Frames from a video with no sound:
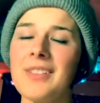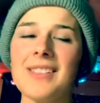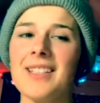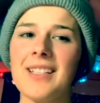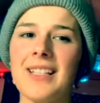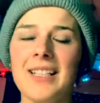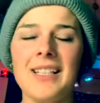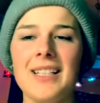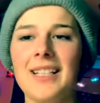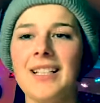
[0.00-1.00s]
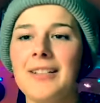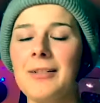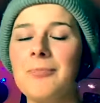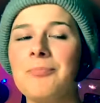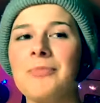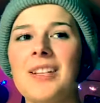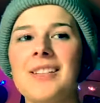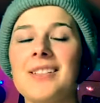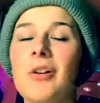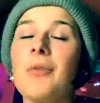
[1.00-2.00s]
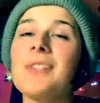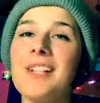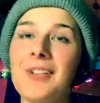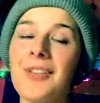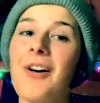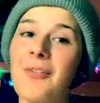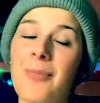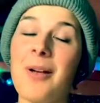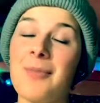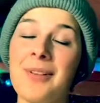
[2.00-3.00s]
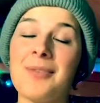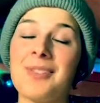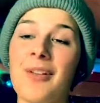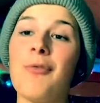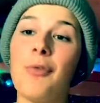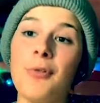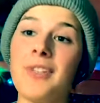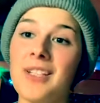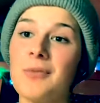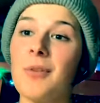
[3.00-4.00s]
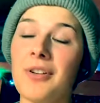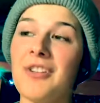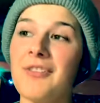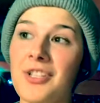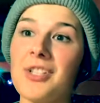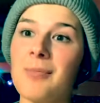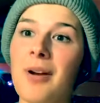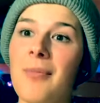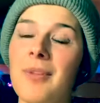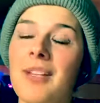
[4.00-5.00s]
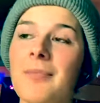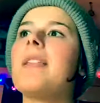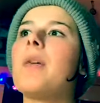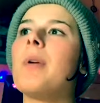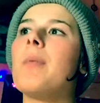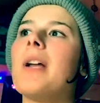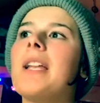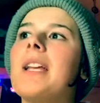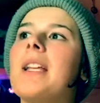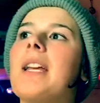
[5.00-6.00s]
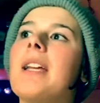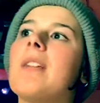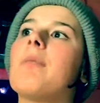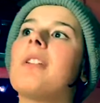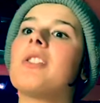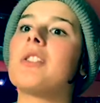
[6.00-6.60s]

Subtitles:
thing. So it was a lot of prepping. It was a full day's work of just prepping. And then we went in and we just